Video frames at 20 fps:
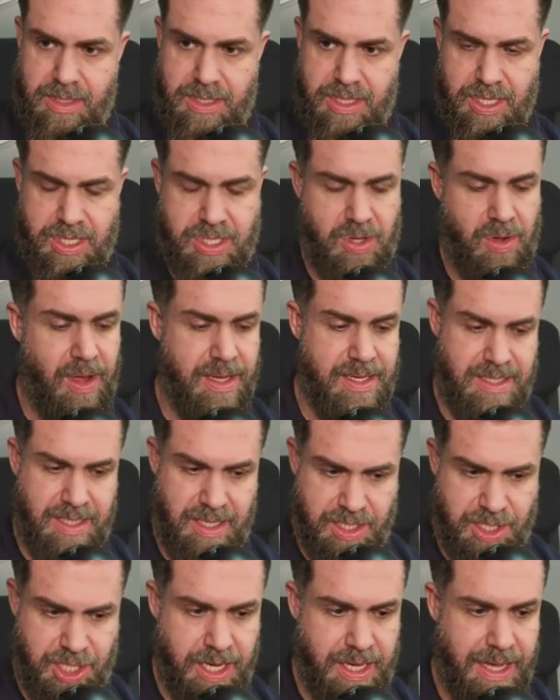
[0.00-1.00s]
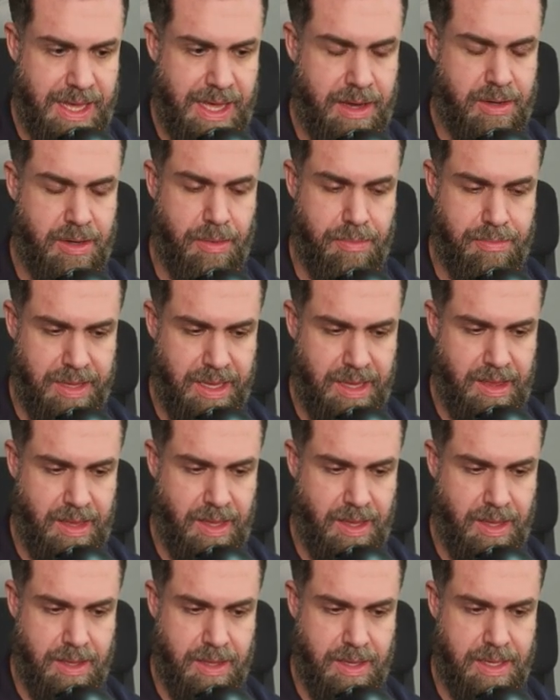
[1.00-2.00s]
decides to check out
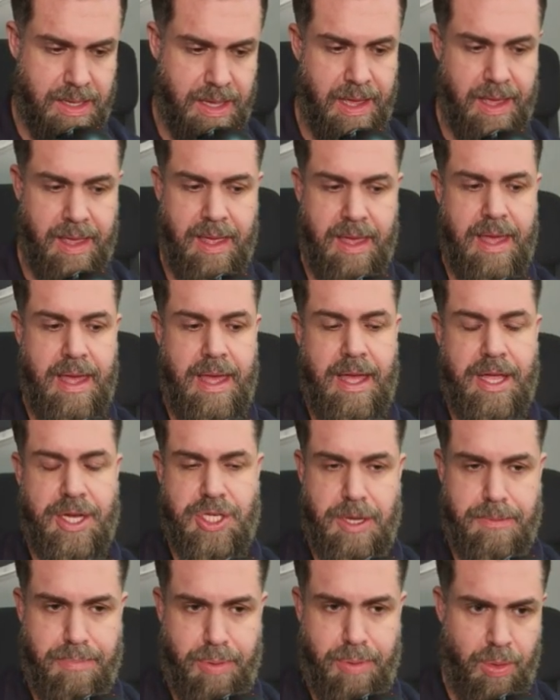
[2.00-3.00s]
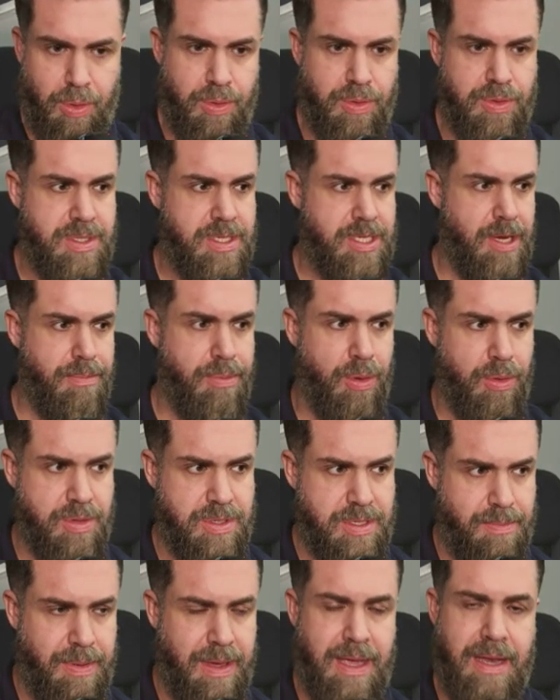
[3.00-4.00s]
completely. Okay, she pulls
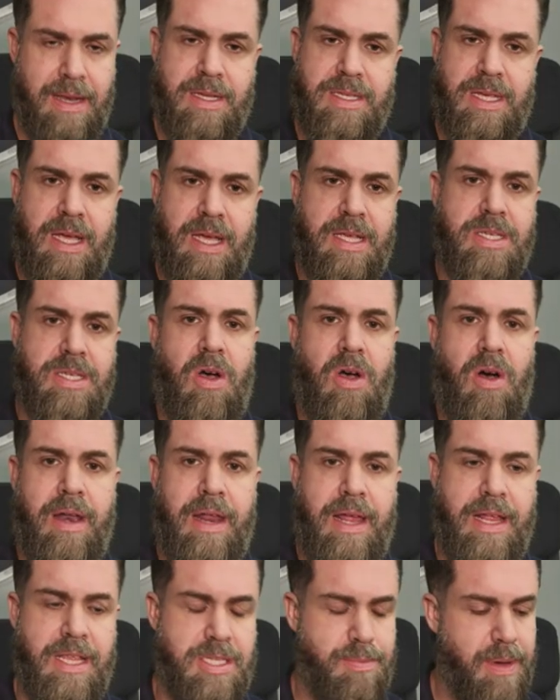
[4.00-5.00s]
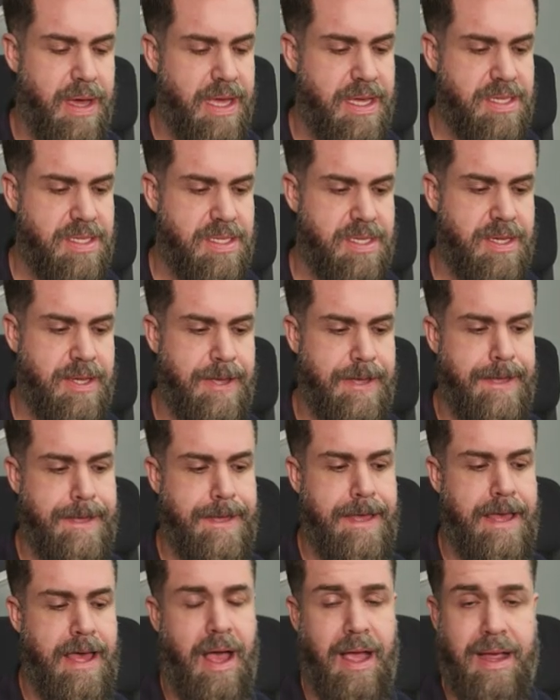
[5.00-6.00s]
the pin, says, "I need space.
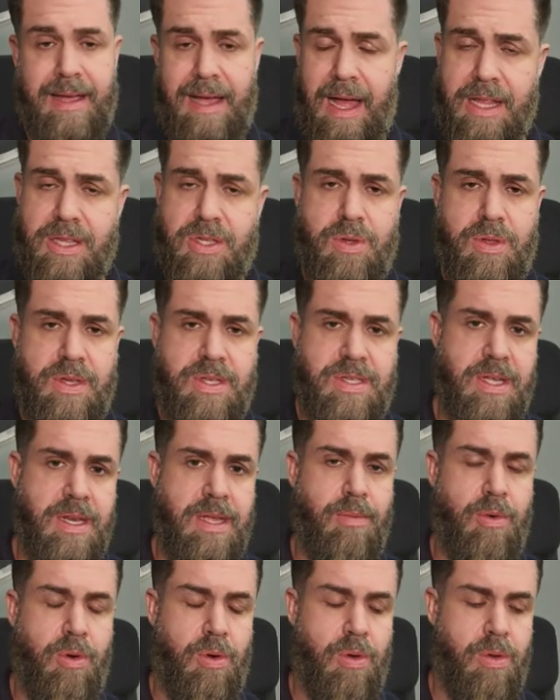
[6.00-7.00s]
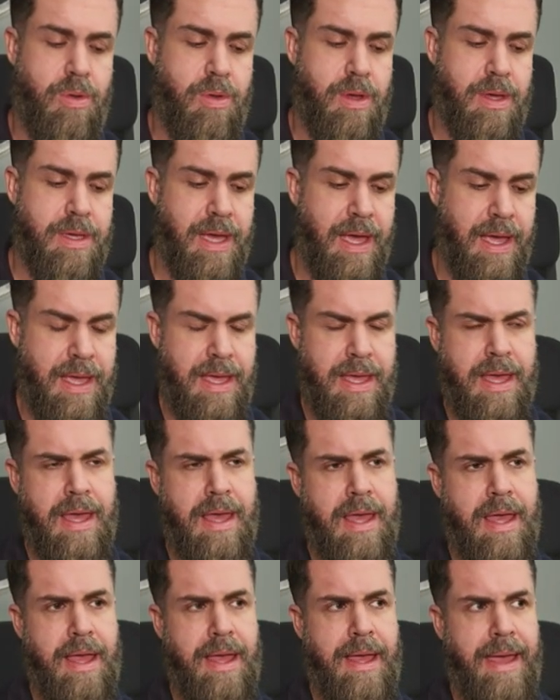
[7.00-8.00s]
I can't do this anymore." Okay,
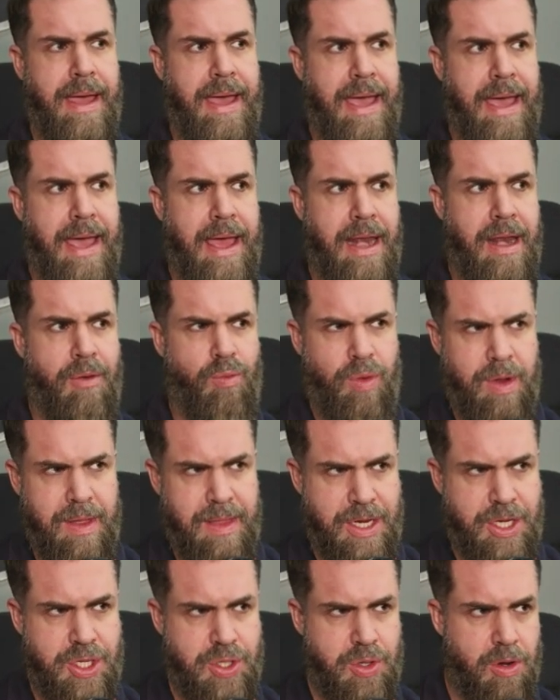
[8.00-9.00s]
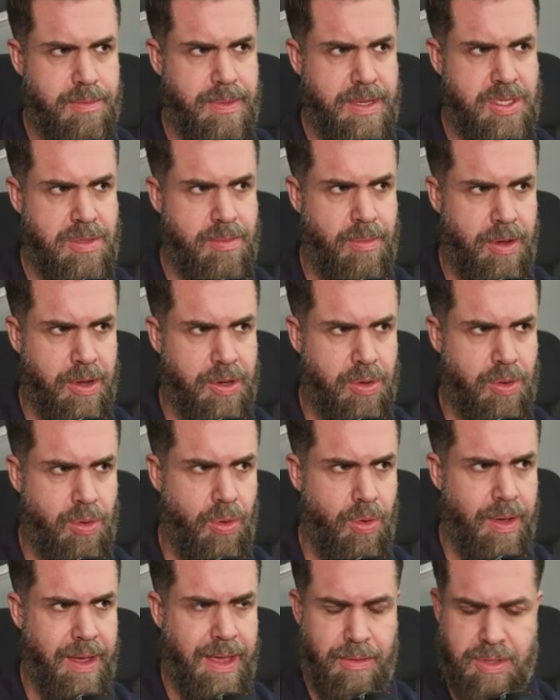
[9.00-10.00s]
and it really shocked me to my
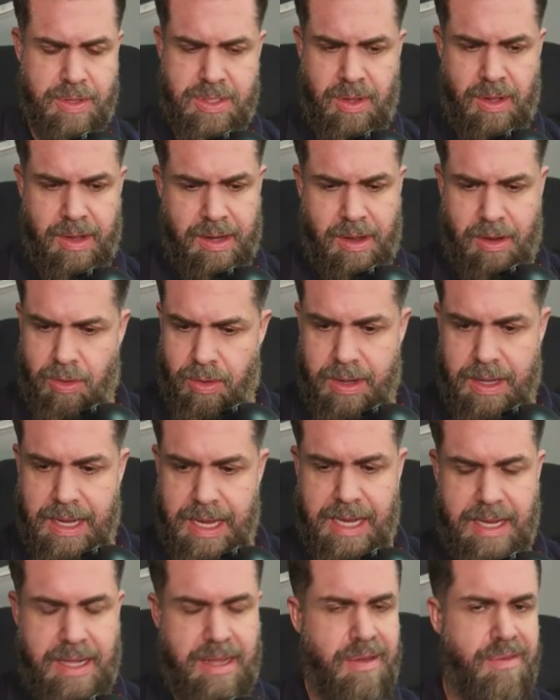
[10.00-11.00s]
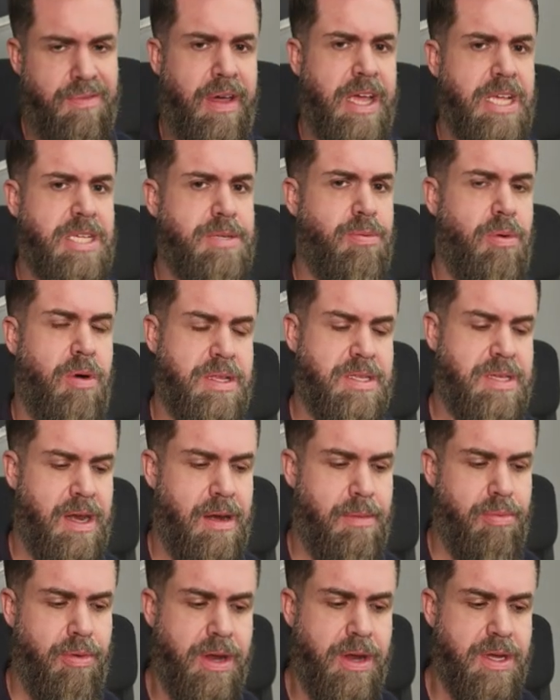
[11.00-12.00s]
core. It was like I got hit in the face by a
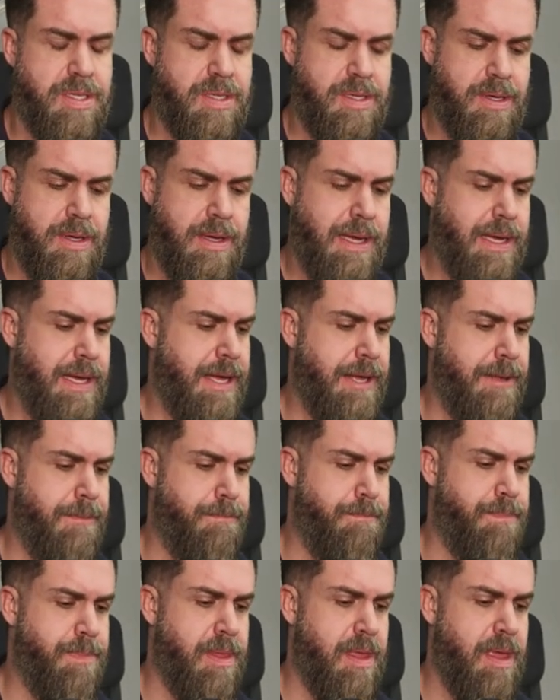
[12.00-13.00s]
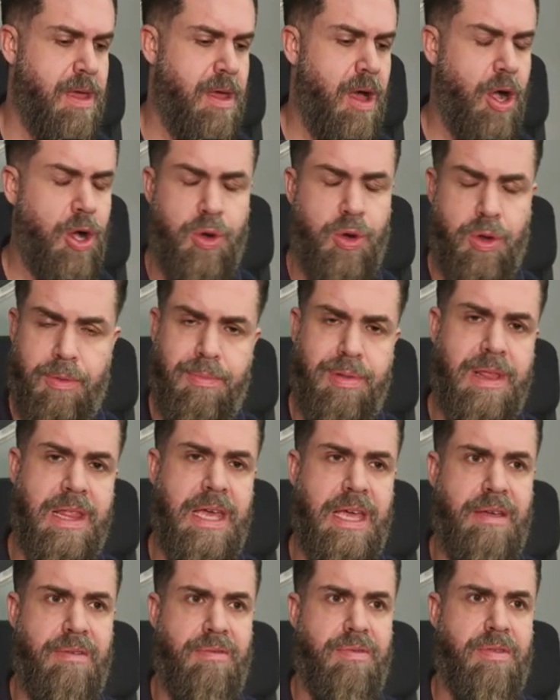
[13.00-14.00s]
ton of bricks. I couldn't
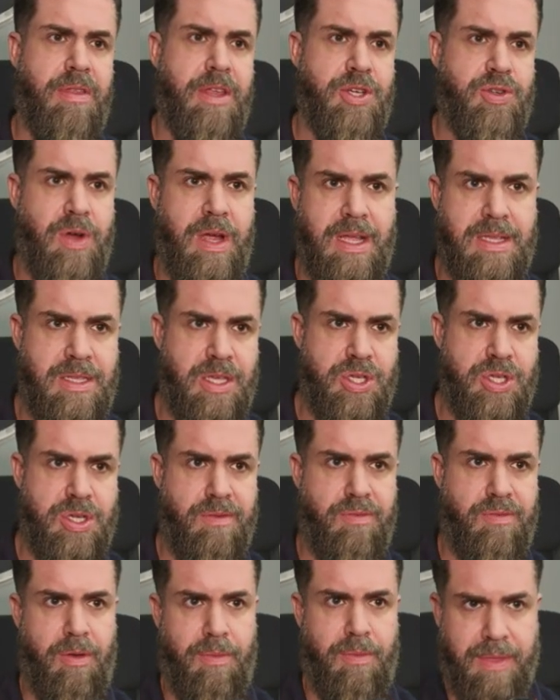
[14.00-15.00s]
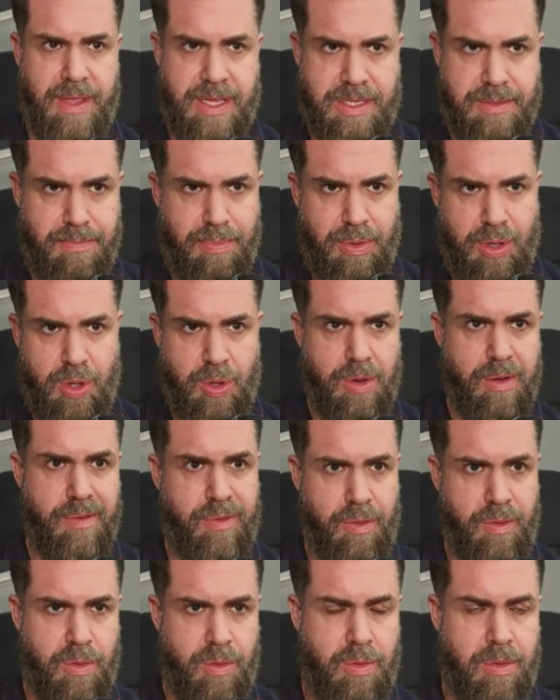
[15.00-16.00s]
believe the transition from this
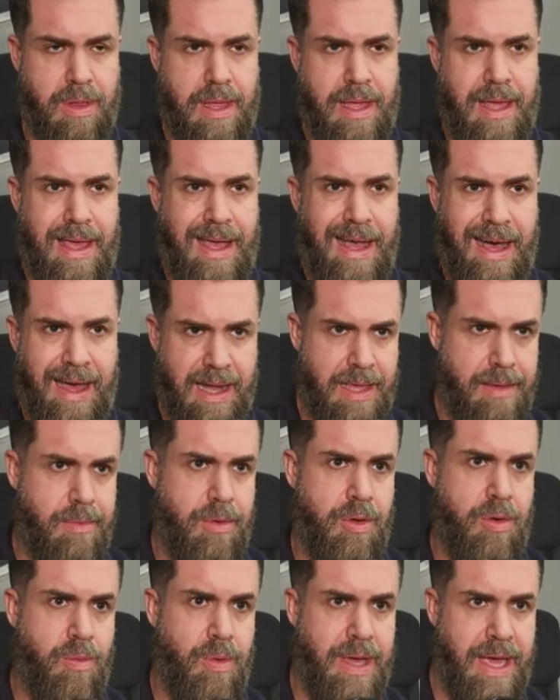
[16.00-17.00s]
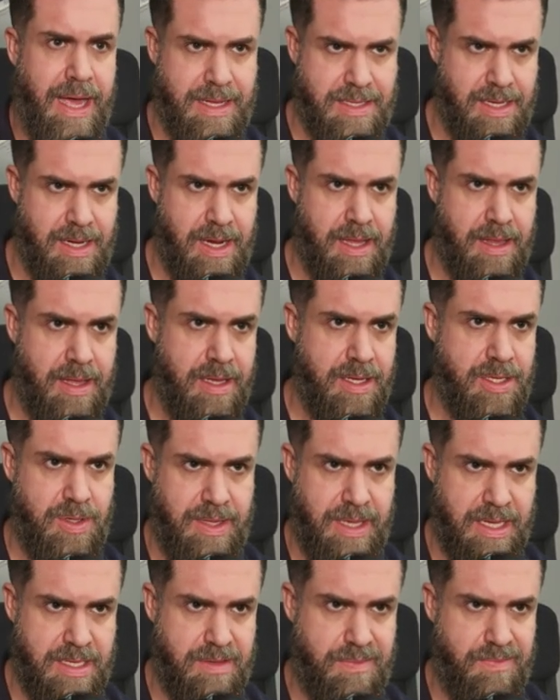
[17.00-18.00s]
beautiful honeymoon we had together in
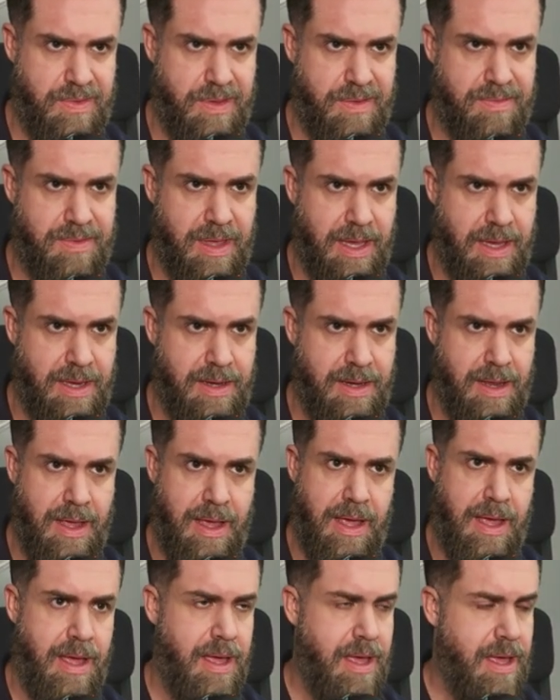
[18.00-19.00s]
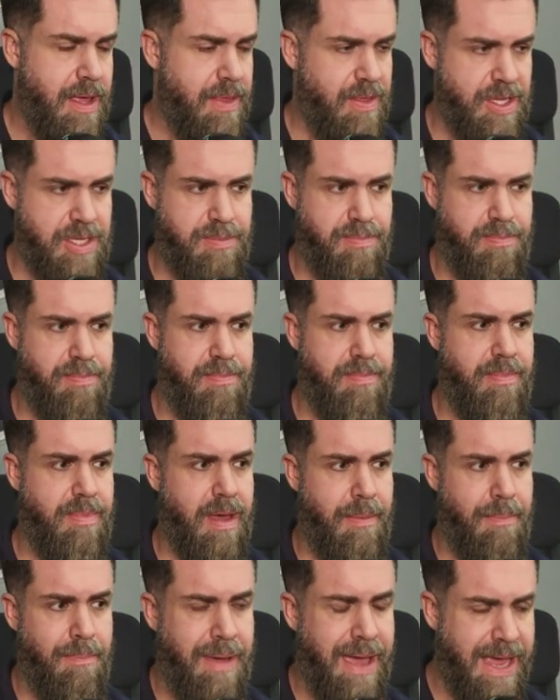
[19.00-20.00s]
2015, this
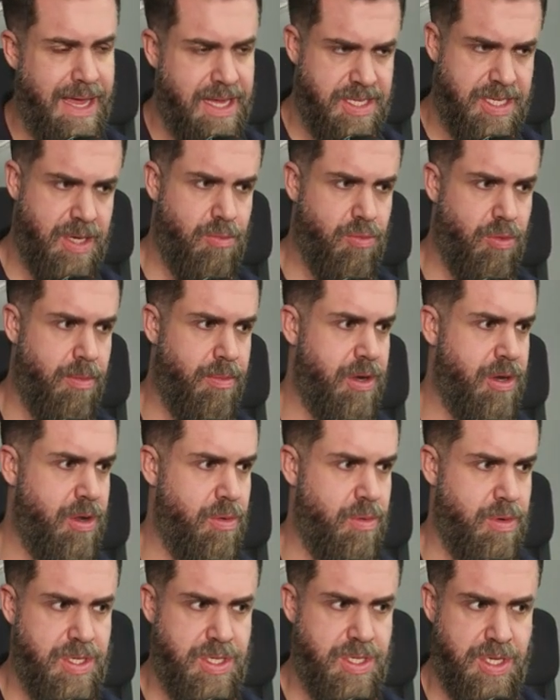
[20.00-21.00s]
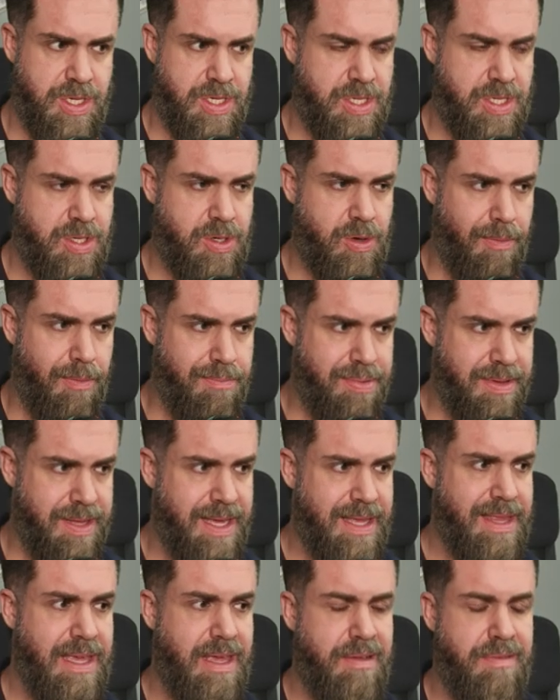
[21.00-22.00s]
amazing woman who was just
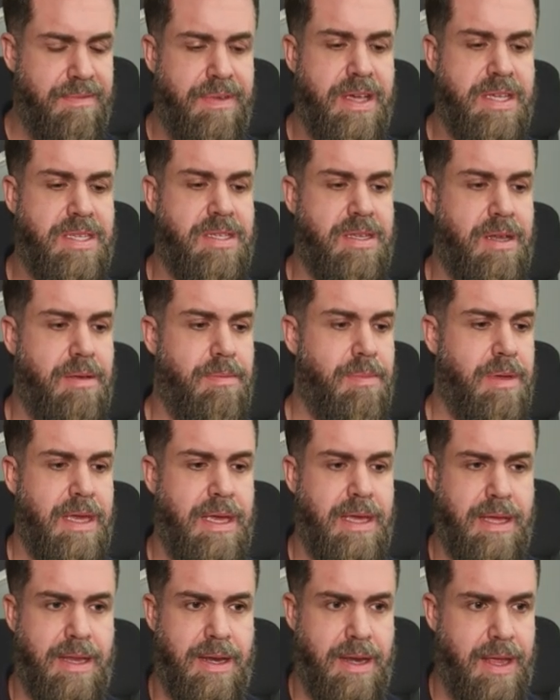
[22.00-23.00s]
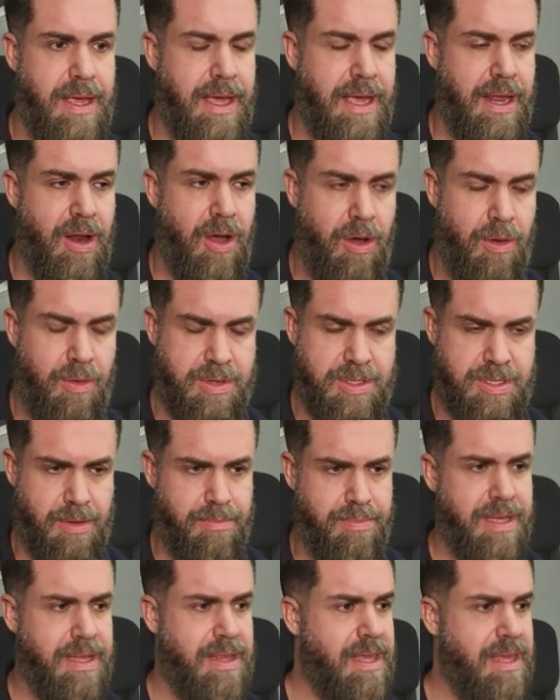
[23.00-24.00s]
completely invested in me, and I was
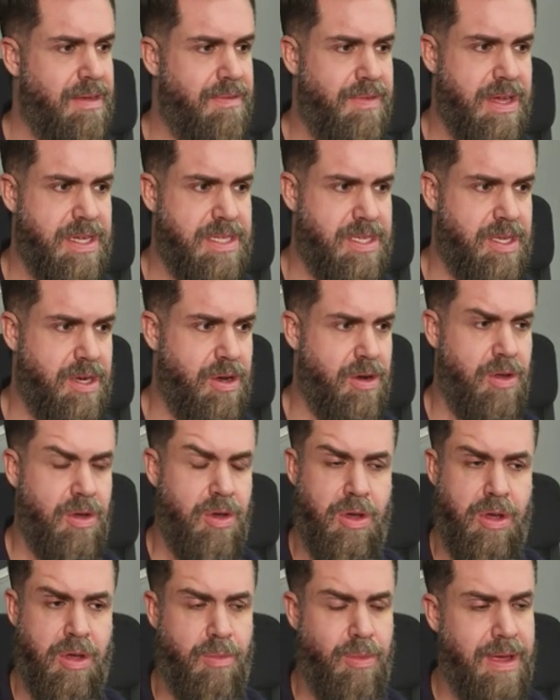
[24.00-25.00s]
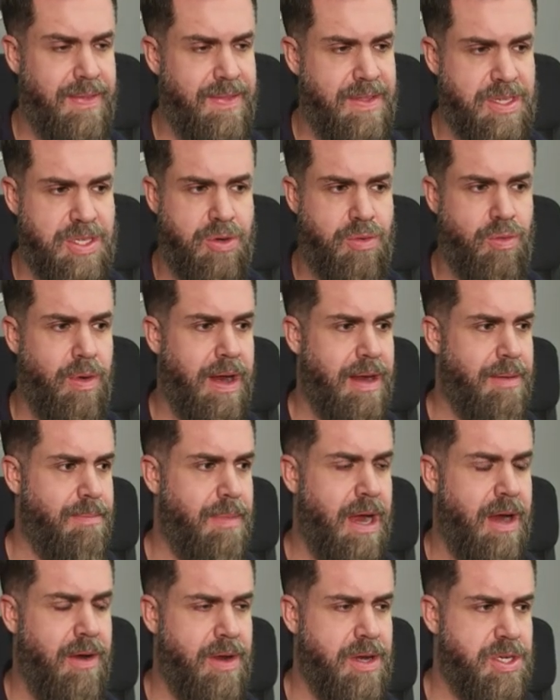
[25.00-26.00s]
completely invested in her, and we had this great
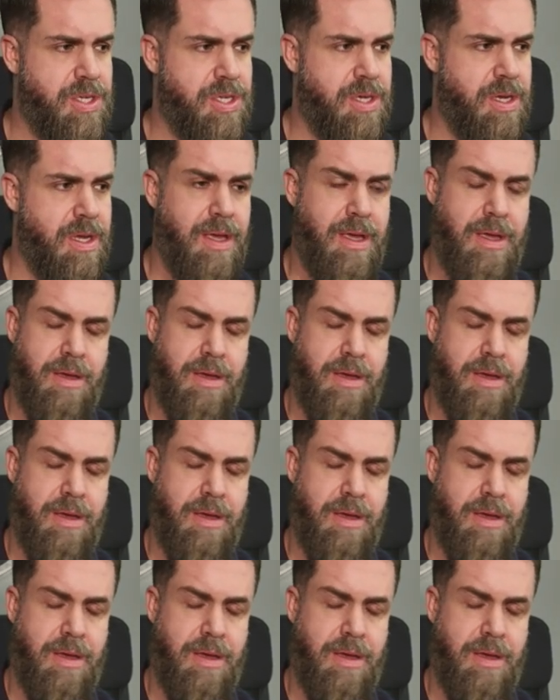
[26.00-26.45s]
marriage,